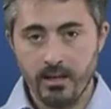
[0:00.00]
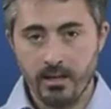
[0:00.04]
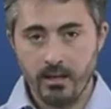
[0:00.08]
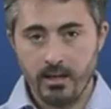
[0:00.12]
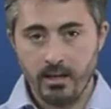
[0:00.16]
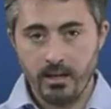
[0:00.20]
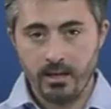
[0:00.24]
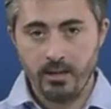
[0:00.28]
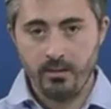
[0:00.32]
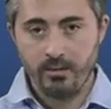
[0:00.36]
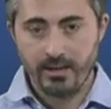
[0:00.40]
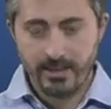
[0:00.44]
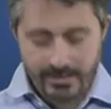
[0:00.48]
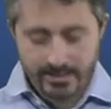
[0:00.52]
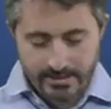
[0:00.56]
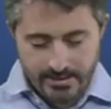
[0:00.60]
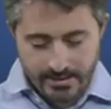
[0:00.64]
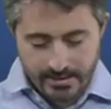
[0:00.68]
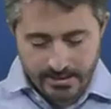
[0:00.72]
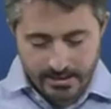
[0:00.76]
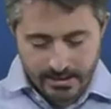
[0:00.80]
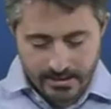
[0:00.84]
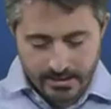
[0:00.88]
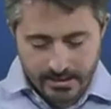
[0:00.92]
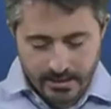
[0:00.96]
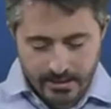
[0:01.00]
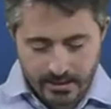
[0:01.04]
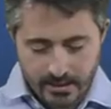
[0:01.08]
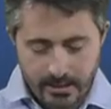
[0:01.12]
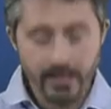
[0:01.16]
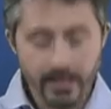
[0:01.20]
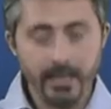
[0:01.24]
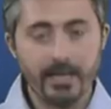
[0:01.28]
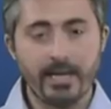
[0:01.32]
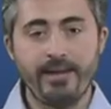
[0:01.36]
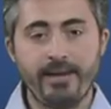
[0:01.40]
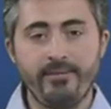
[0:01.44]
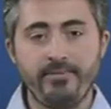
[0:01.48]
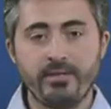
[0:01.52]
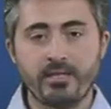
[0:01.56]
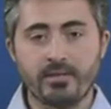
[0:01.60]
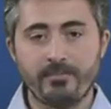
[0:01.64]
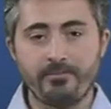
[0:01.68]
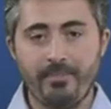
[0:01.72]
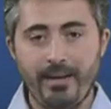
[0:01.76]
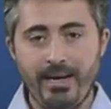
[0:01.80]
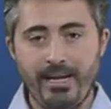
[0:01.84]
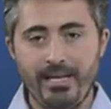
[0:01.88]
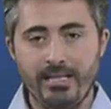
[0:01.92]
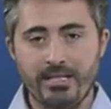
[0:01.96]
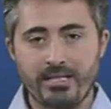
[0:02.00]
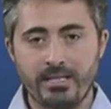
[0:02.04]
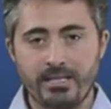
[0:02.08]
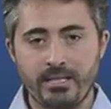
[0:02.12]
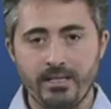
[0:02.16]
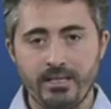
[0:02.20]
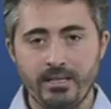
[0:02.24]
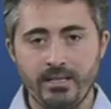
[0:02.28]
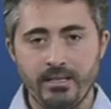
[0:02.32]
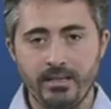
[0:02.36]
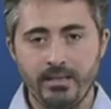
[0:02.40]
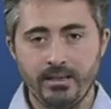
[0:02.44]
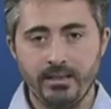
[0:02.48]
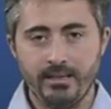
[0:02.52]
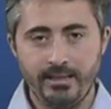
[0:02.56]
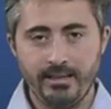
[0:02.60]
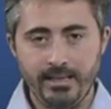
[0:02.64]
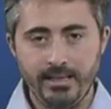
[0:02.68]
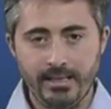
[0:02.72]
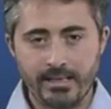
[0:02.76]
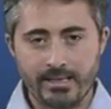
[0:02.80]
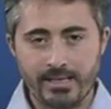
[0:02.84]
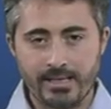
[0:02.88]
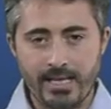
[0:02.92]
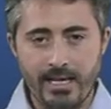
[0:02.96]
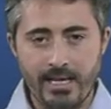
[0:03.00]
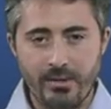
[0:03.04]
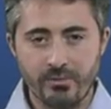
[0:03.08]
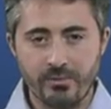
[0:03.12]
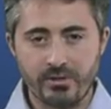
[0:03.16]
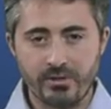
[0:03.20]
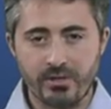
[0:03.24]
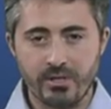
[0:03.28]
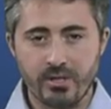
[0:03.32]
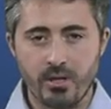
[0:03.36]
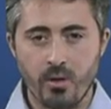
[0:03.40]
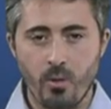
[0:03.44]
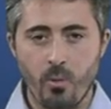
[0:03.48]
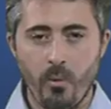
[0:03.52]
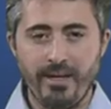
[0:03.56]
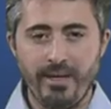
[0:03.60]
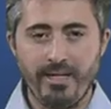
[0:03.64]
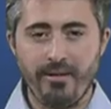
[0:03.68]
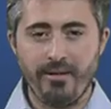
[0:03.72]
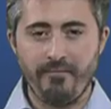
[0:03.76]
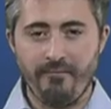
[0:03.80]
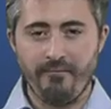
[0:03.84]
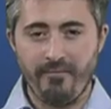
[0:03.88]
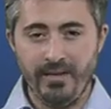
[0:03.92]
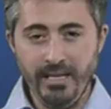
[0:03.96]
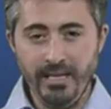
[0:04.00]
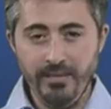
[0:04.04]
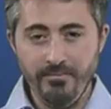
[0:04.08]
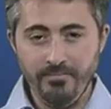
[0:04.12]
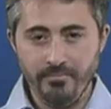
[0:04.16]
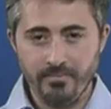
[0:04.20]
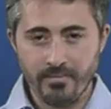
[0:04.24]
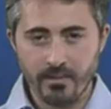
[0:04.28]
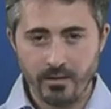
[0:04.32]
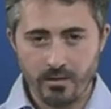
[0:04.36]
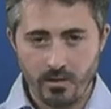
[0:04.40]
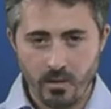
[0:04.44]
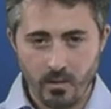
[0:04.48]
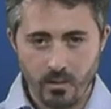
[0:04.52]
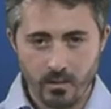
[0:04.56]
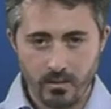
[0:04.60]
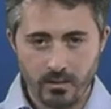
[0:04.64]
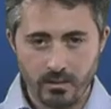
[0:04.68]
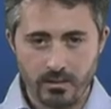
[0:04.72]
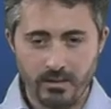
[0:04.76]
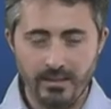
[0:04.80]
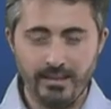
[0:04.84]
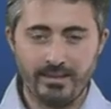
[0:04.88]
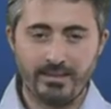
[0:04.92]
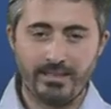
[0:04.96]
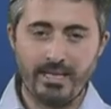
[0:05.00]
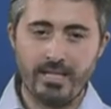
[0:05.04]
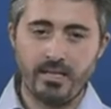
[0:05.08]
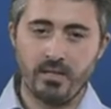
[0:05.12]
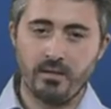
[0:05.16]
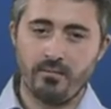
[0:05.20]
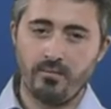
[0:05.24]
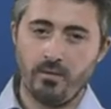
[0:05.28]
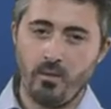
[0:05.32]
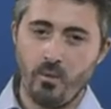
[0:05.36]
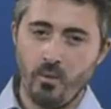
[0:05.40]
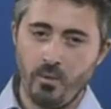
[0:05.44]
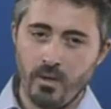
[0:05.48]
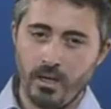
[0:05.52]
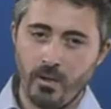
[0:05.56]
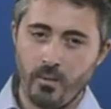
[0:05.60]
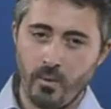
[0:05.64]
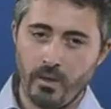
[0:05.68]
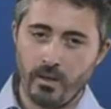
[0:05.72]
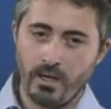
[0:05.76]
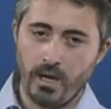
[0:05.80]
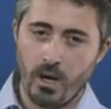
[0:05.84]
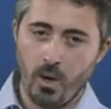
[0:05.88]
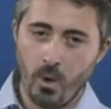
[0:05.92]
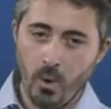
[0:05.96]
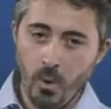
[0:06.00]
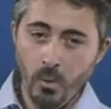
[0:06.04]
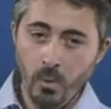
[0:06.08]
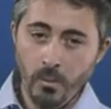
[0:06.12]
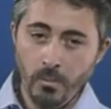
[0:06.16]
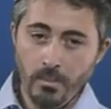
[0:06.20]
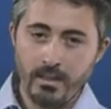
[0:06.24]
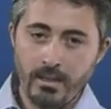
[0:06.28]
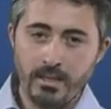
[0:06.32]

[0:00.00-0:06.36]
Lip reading: You can see that here I've spelled this sound with a V instead of with a U.